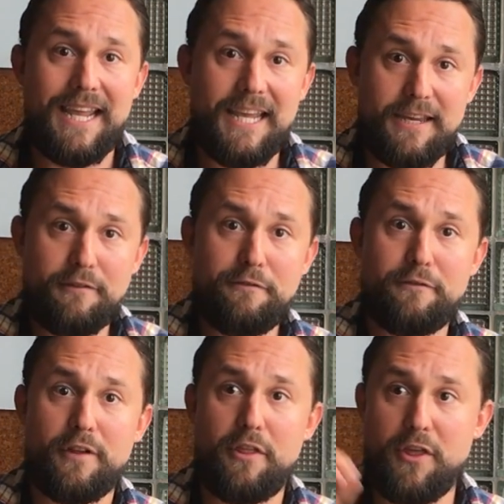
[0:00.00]

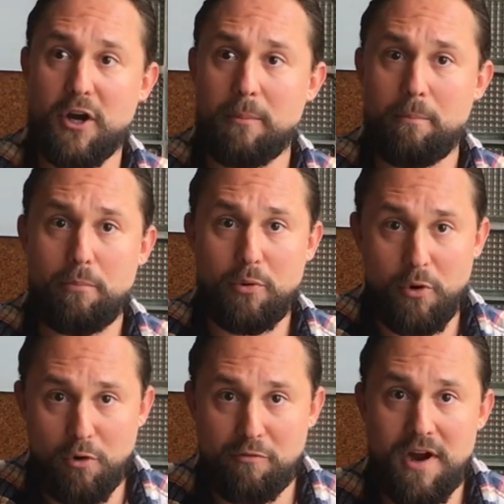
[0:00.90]
If their
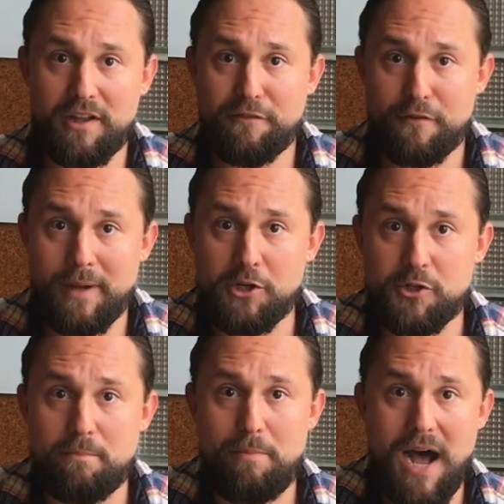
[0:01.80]
profile
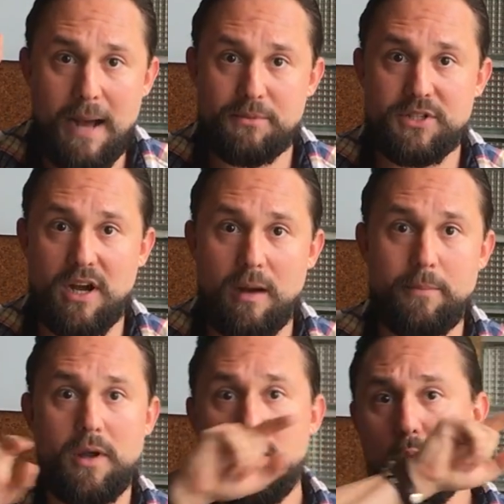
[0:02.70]
information pops
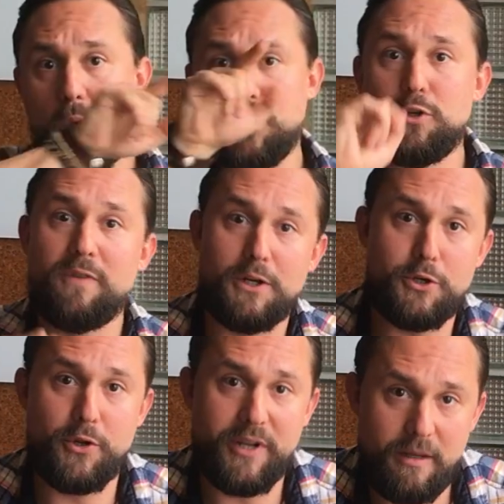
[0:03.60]
up once you've
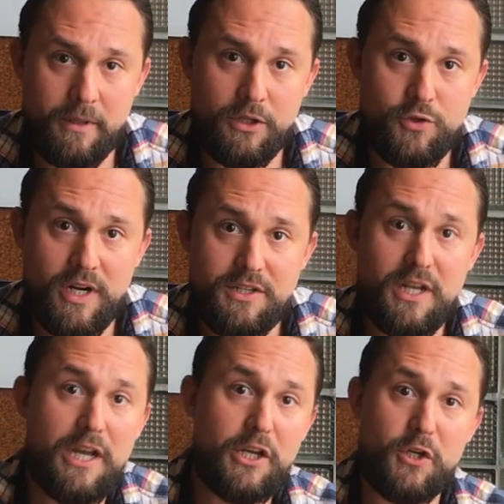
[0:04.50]
entered their email
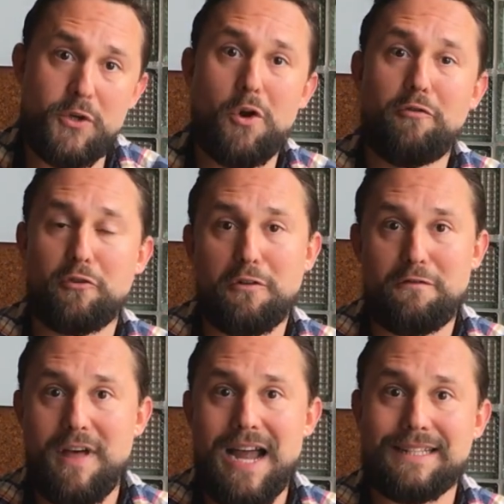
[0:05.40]
address, you know for a
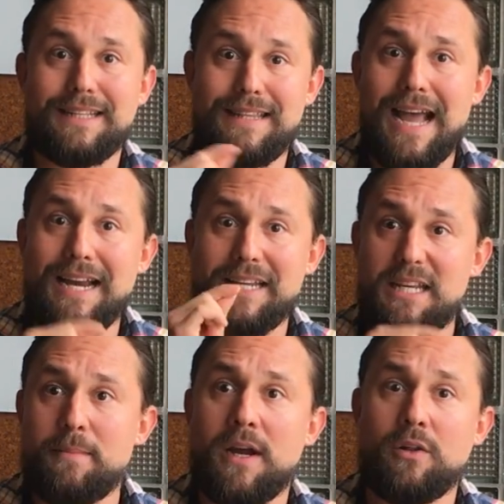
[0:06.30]
fact that that
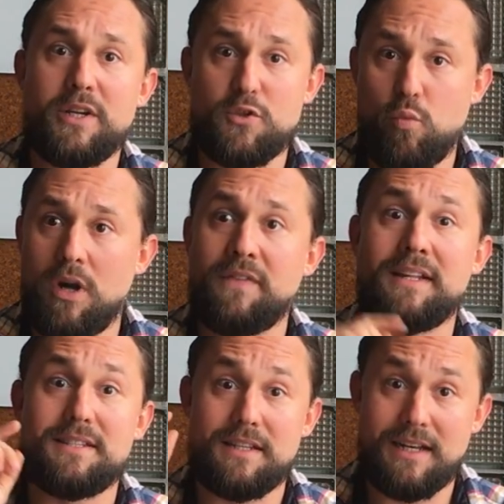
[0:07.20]
email is one
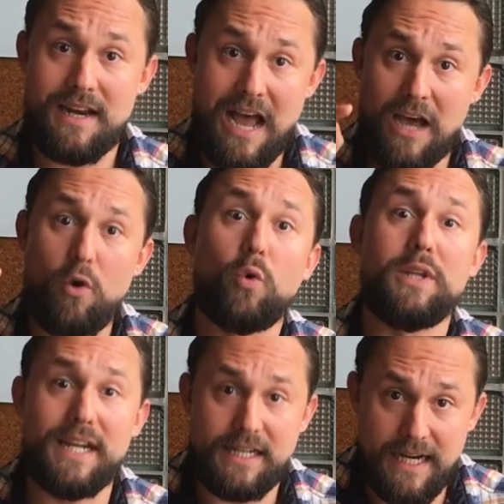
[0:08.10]
that's not
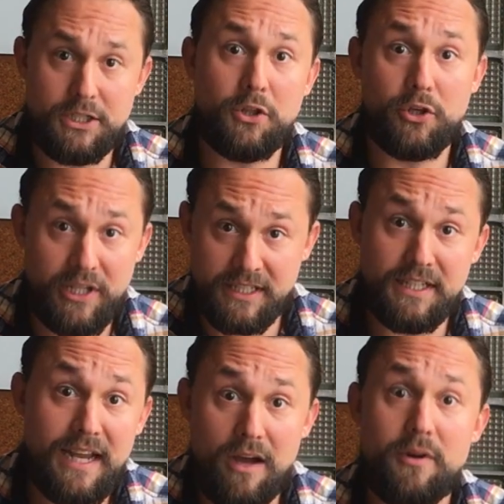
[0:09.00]
only connected to their LinkedIn
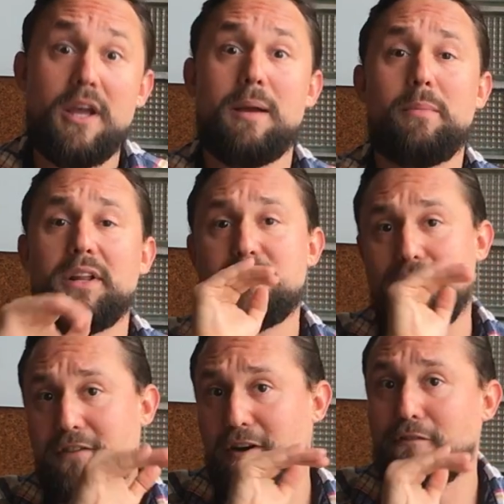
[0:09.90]
account, but it's a
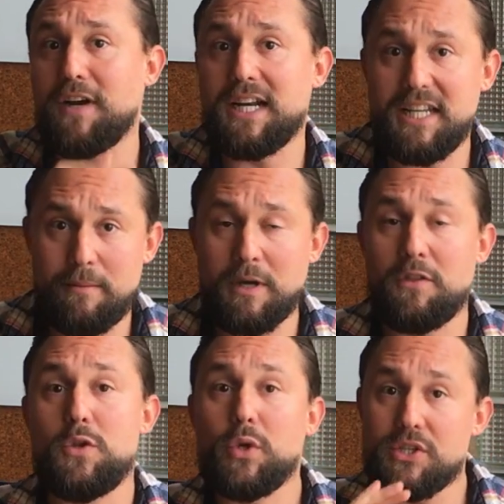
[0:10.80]
verified email
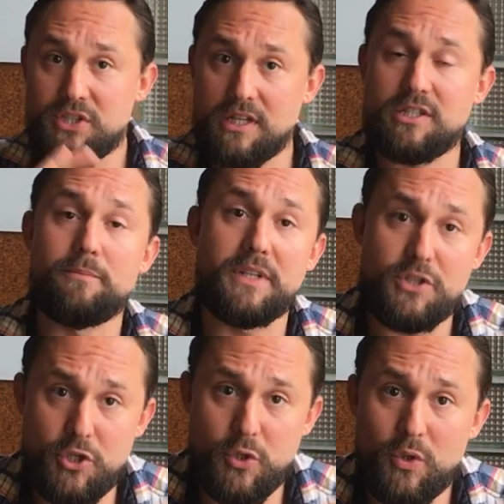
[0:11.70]
that you can send something
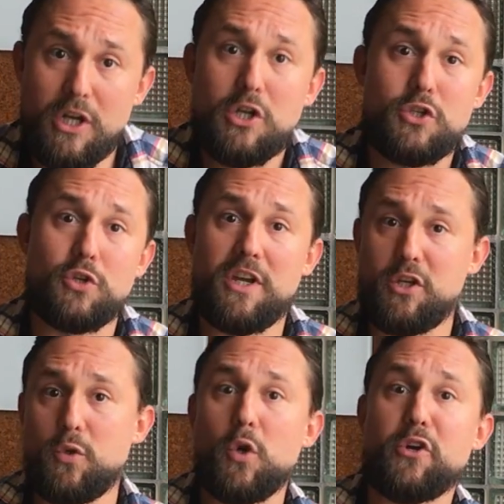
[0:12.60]
to so that
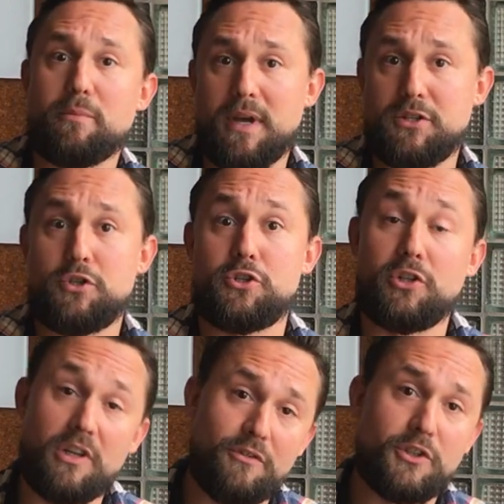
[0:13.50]
you know your message is
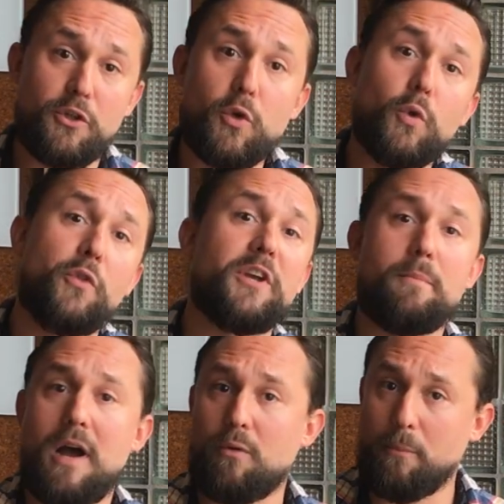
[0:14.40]
delivered. The cool thing
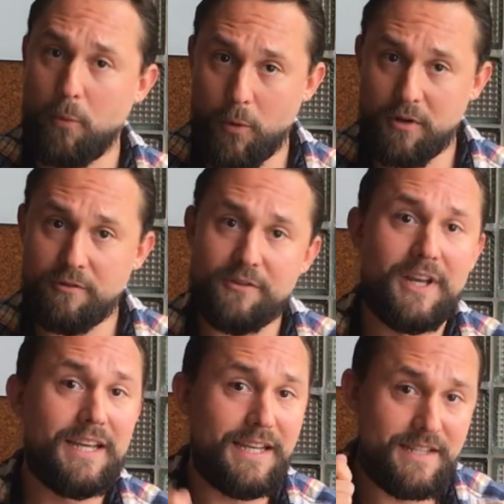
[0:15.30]
about Rapportive
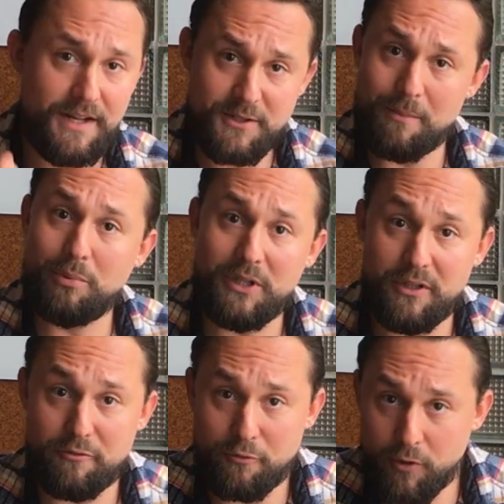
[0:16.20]
is that it's completely
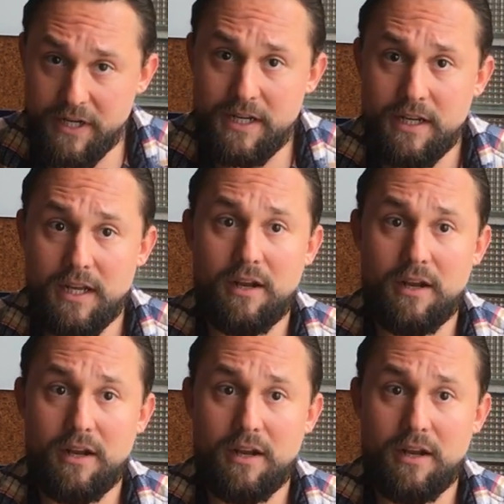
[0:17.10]
free.